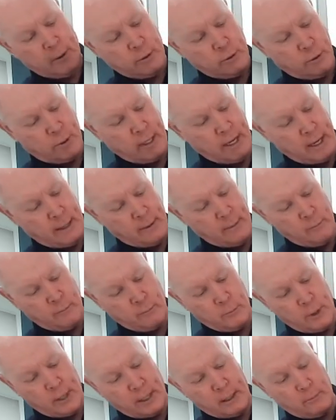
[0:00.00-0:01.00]
So again,
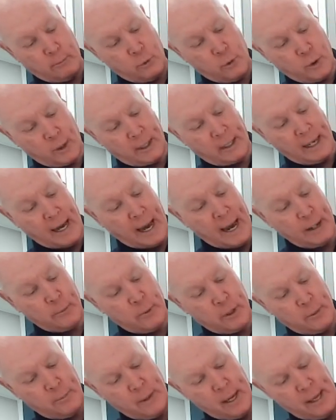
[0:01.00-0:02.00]
bringing more
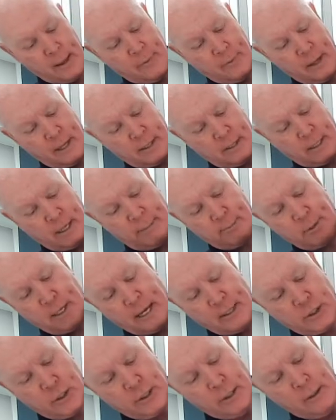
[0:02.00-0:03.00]
guide with me than
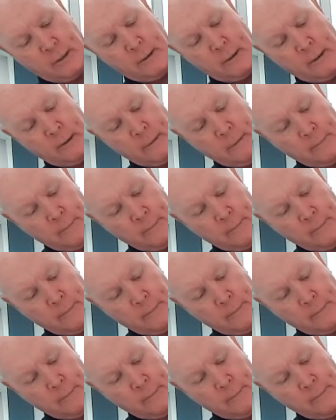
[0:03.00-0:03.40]
subsection,